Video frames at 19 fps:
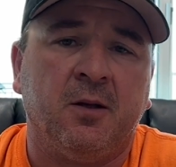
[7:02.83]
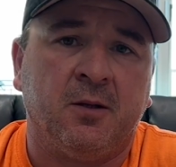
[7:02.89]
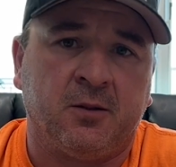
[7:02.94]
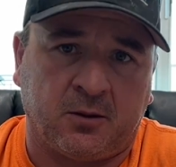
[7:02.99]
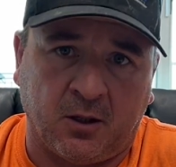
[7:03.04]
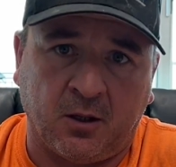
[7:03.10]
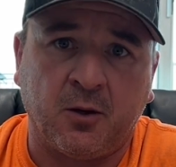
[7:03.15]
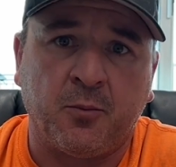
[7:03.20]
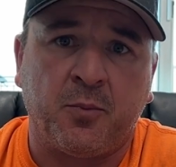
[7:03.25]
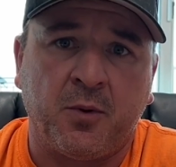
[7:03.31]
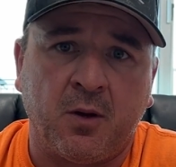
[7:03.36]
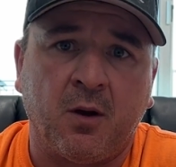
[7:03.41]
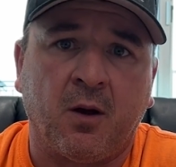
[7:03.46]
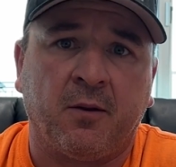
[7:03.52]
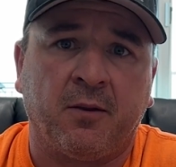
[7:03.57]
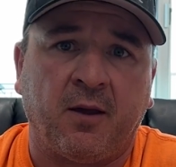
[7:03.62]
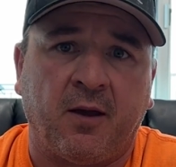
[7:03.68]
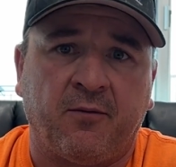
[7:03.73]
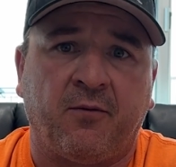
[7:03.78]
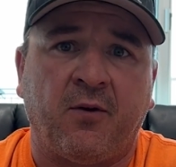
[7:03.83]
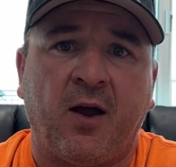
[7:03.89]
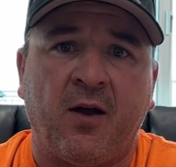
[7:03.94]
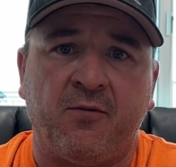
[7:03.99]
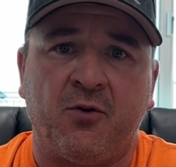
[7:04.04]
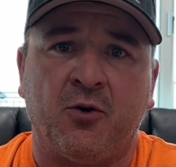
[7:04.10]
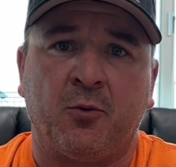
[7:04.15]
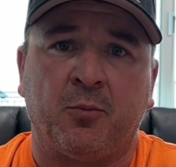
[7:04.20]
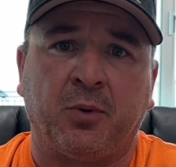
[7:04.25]
going to be on that
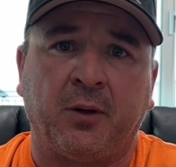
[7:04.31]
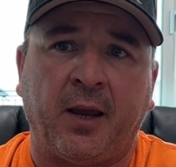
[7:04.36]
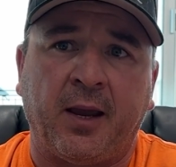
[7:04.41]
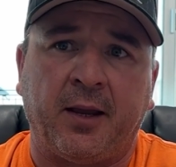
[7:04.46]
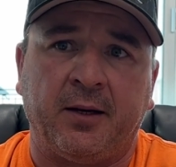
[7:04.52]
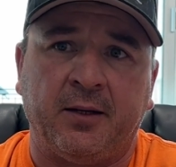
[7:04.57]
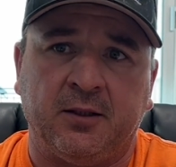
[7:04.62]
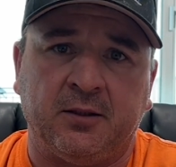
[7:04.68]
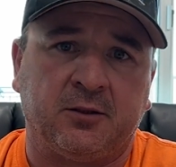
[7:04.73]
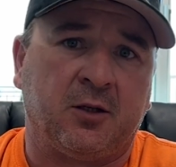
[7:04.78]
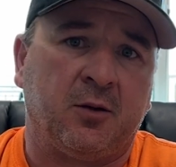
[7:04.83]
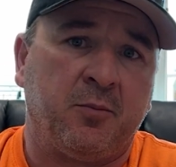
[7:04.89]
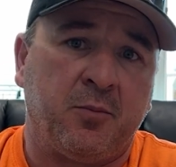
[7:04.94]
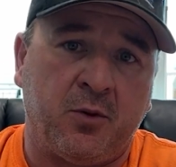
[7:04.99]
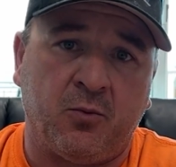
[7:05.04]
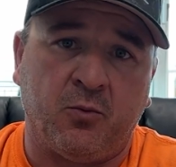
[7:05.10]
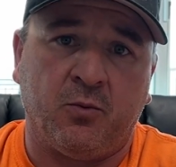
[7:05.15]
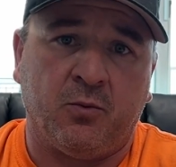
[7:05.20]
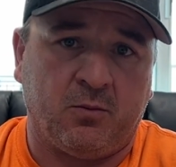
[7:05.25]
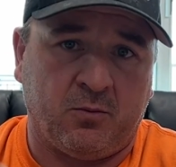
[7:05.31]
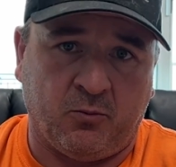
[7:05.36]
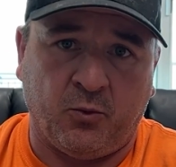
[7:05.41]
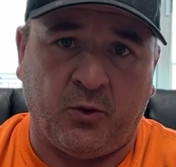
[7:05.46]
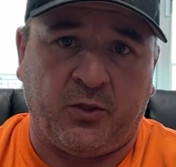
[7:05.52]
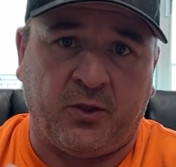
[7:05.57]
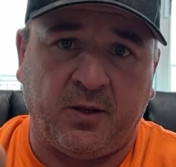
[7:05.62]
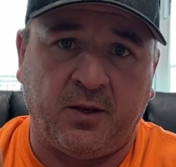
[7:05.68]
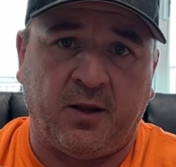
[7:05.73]
5-year plan, and it's going to be
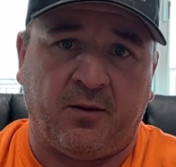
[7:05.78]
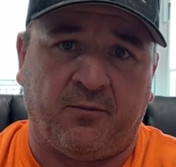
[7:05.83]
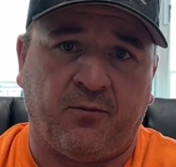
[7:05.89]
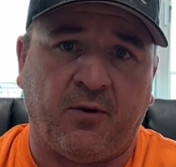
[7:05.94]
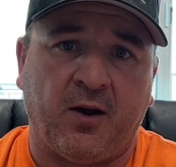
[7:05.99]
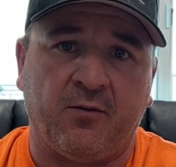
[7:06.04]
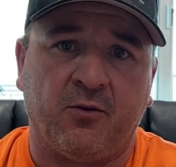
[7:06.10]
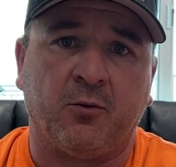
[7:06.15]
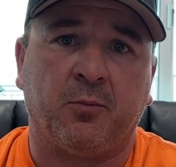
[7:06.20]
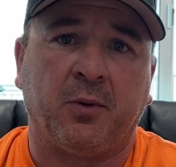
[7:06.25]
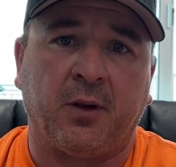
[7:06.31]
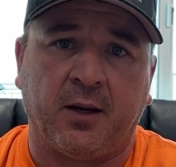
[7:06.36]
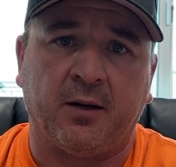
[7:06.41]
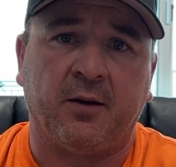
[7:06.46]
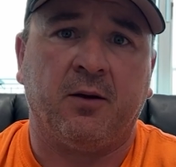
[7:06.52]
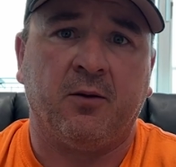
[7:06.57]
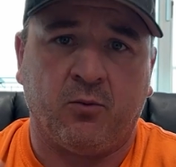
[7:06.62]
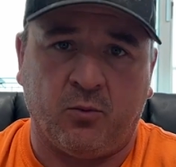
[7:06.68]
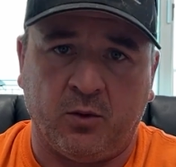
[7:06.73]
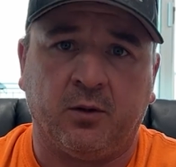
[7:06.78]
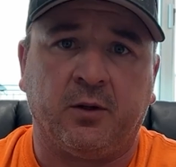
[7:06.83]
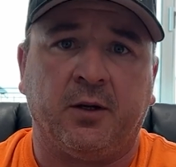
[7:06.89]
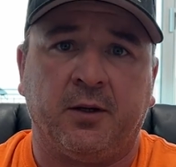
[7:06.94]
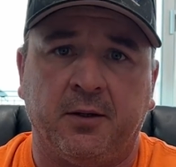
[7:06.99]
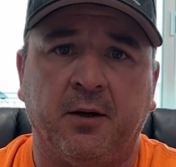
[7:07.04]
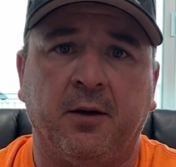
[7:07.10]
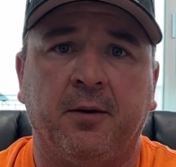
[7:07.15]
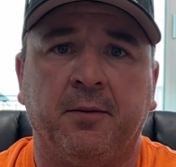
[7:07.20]
within that 5-year plan. It will
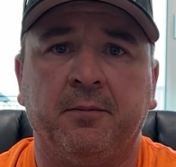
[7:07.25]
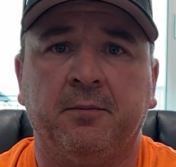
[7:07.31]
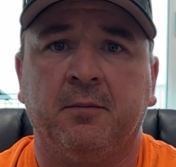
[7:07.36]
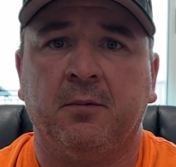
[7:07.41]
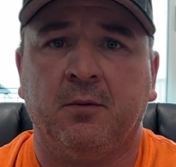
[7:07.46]
get done.